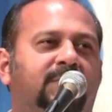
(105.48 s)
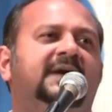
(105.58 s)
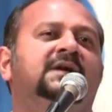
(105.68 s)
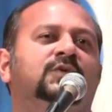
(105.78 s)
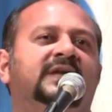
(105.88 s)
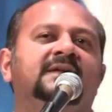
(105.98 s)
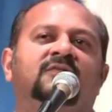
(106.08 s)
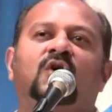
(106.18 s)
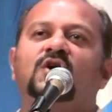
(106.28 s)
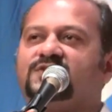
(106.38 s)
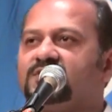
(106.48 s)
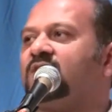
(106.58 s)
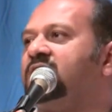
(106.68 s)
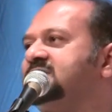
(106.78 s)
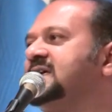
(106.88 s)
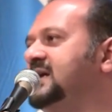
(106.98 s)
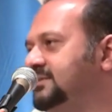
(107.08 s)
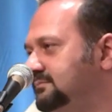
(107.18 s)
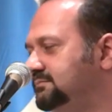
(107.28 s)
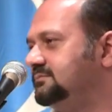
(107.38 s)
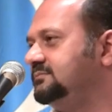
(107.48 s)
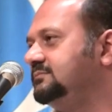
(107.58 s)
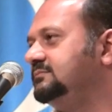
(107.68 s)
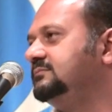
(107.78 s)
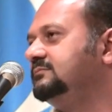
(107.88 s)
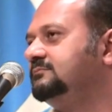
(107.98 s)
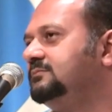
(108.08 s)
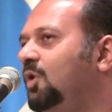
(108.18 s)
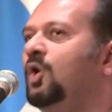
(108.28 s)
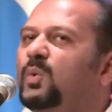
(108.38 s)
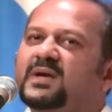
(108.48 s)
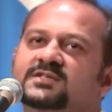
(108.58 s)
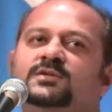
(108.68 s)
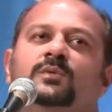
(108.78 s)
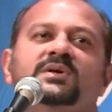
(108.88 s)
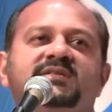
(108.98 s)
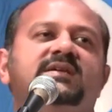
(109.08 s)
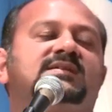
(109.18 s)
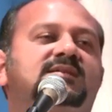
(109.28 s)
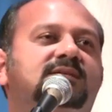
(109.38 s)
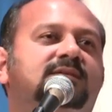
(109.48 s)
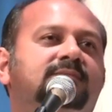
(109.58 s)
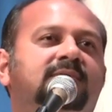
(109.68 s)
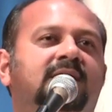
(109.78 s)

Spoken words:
Prior to that, of course, the concern always was this.